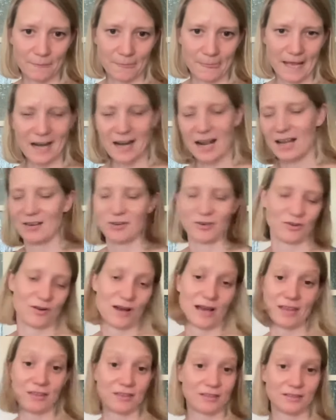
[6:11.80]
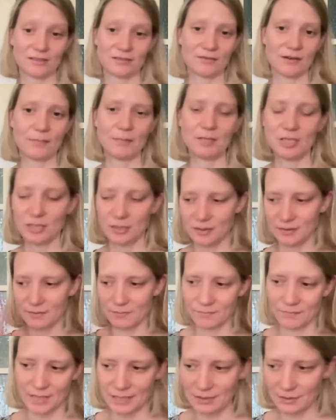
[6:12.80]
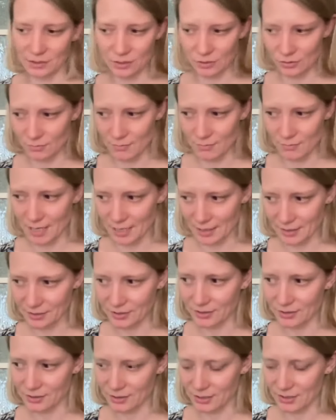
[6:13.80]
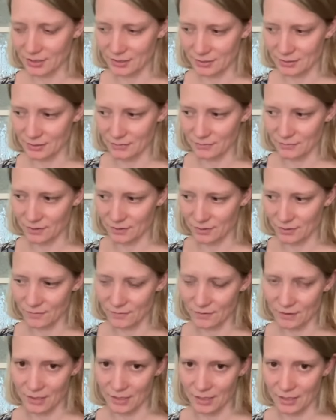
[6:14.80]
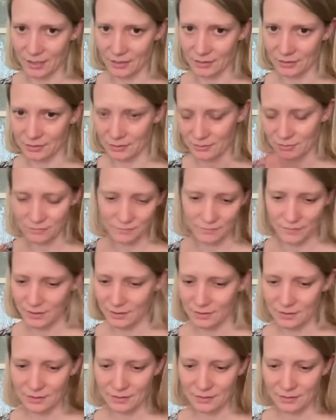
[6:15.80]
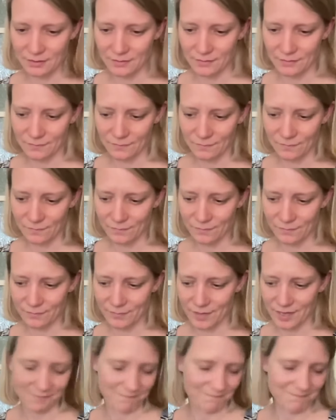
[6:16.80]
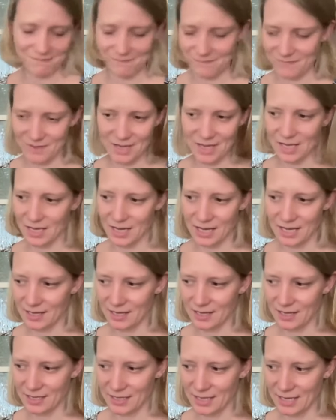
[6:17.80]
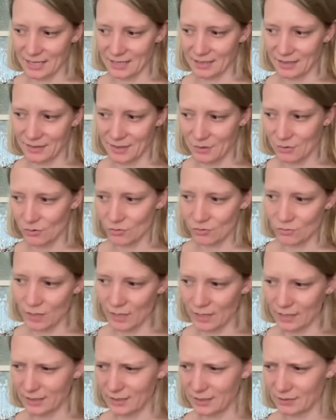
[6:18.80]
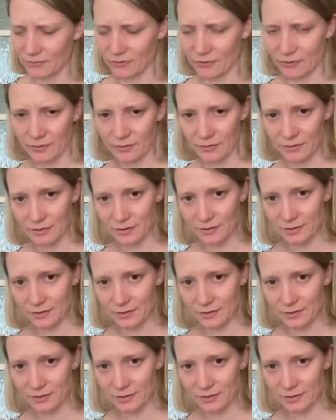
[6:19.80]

I don't know. I just thought, I mean, she's done so much and she's, you know, very young, so yeah, I like it. And they're all quite different.